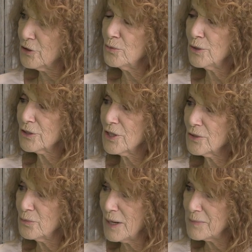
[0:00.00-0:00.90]
who works on
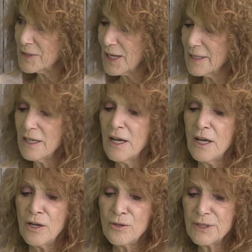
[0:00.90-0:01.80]
the website,
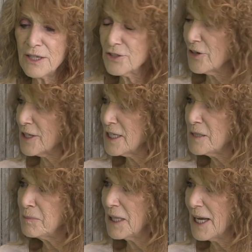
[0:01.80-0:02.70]
who does our
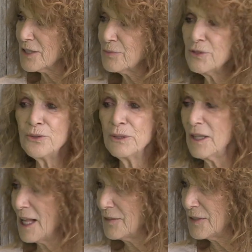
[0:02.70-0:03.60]
e-blasts. We do a
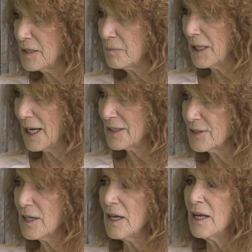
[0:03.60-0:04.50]
lot of
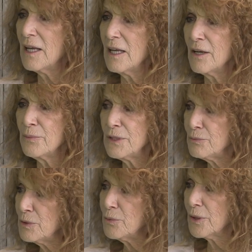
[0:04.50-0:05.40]
e-blasts. We
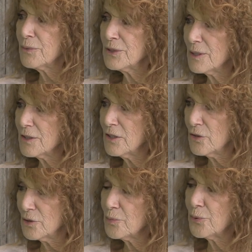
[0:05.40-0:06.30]
work with some of the
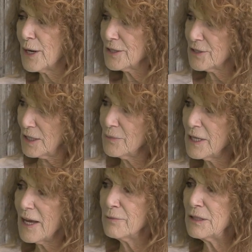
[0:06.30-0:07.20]
local press, and
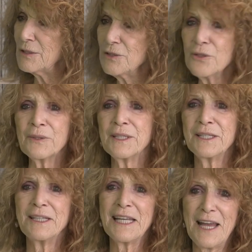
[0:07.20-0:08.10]

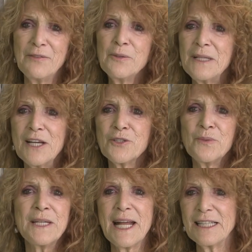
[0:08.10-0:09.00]
like everyone else,
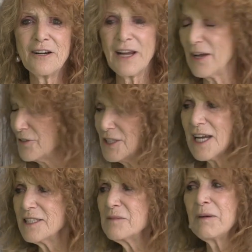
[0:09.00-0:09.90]
we get our
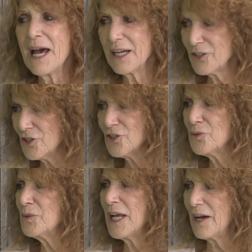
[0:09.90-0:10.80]
advertising packages
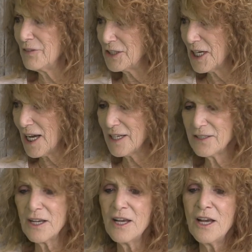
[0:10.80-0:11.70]
and we
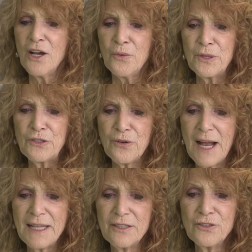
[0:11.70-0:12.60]
advertise. We
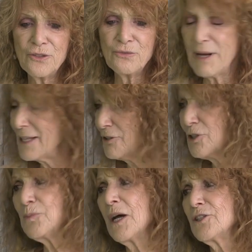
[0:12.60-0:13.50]
try to do radio
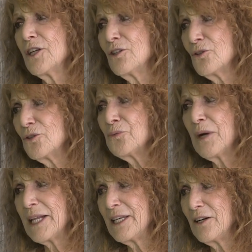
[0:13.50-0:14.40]
spots on local
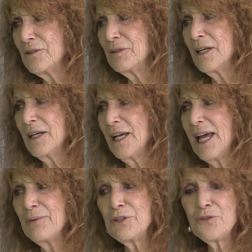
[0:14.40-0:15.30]
radio,
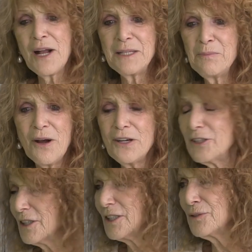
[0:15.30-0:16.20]
and we try to
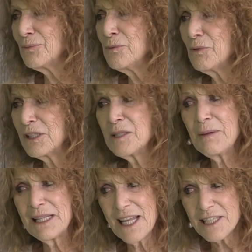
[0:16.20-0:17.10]
barter because we want to
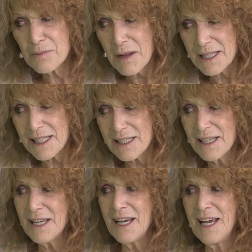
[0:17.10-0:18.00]
spend less money
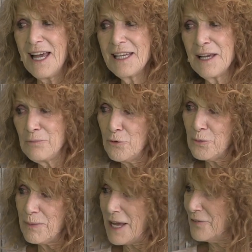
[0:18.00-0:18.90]
right. and get more
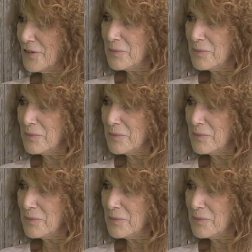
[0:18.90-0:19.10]
bang for the